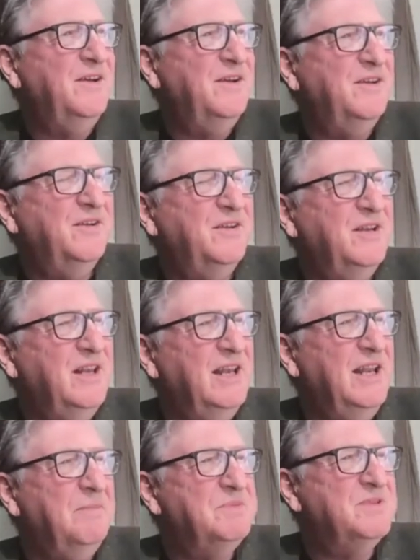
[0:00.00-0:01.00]

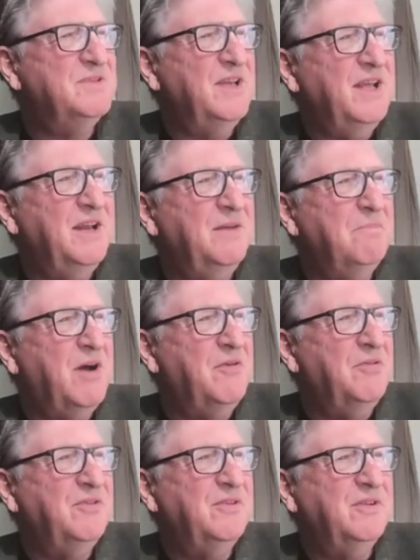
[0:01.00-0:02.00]
lips and
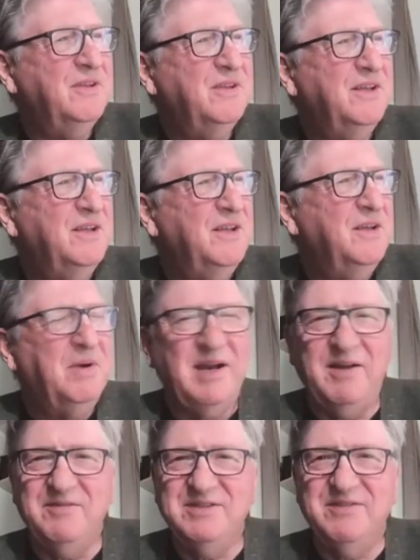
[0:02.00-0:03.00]
mouth, but
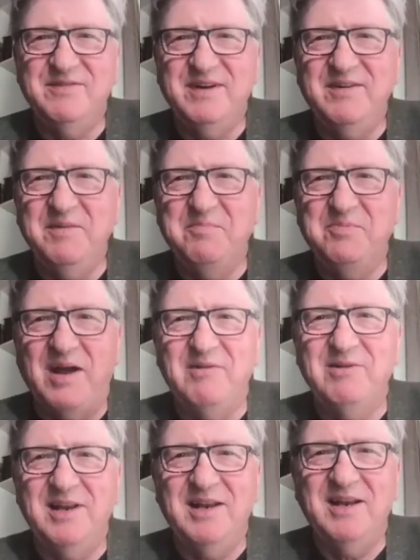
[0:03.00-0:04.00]
I was a very
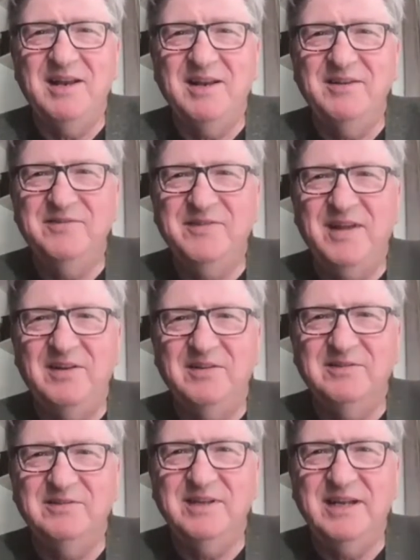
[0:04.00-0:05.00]
proud little
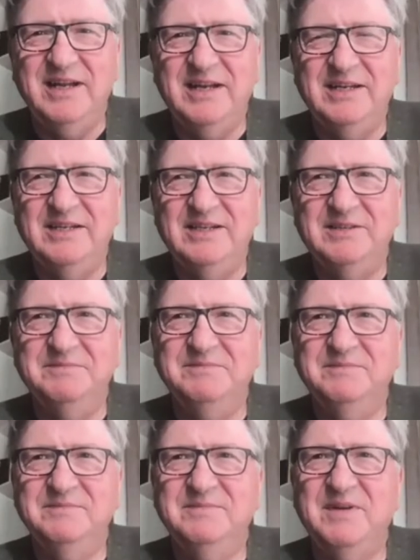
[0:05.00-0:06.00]
fellow. And
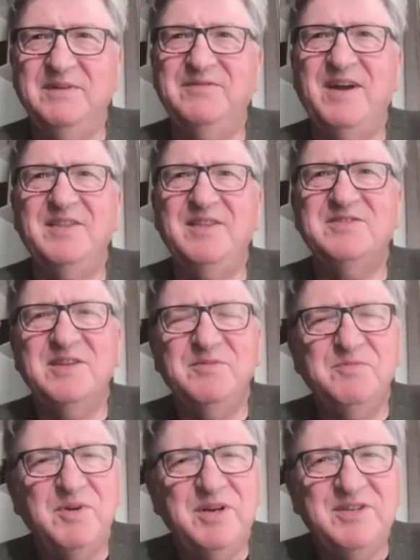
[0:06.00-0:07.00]
my father said,
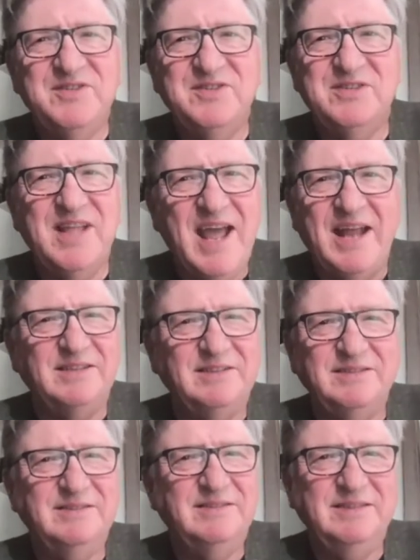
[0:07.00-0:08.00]
"What is that?
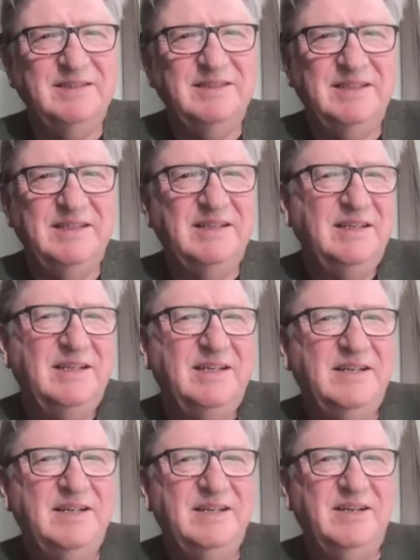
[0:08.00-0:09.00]

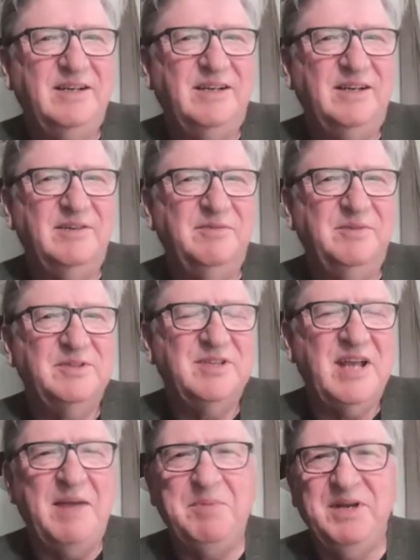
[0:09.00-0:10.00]
What's
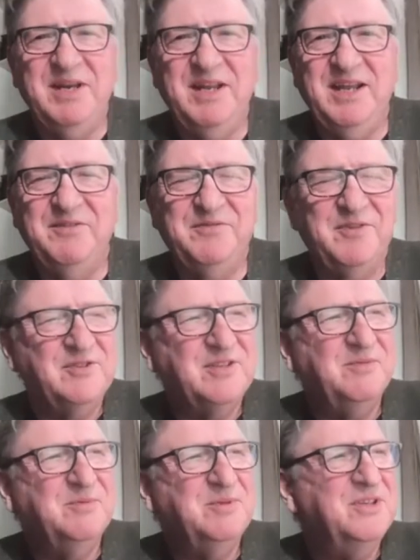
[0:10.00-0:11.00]
happening?" And first I
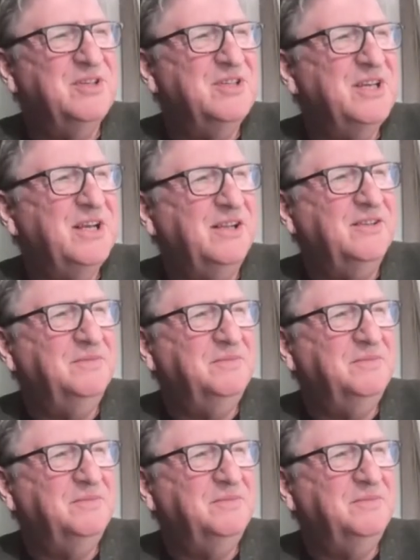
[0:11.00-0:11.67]
wouldn't tell.